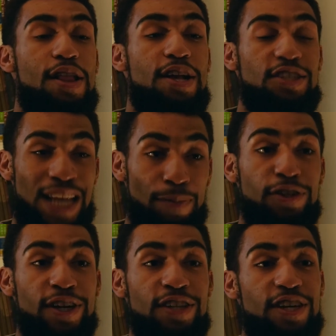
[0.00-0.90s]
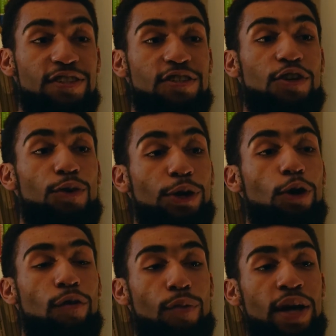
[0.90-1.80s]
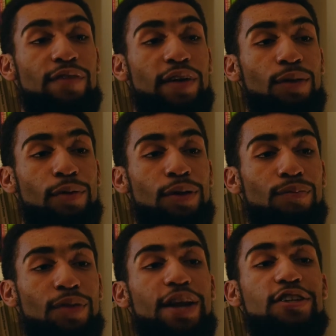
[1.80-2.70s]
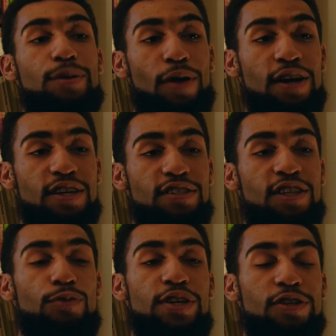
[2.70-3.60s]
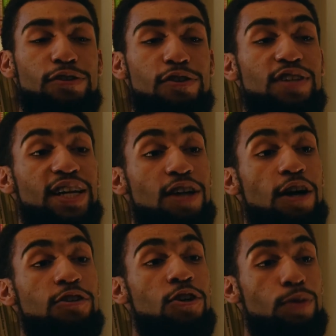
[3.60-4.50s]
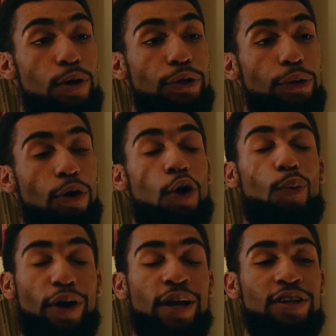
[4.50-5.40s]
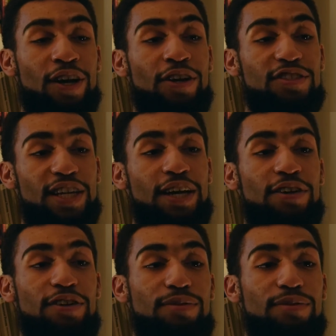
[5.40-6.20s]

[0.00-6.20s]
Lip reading: Synaptogenesis is critical for brain development and is a process that researchers like Dr. Eroglu are working to understand.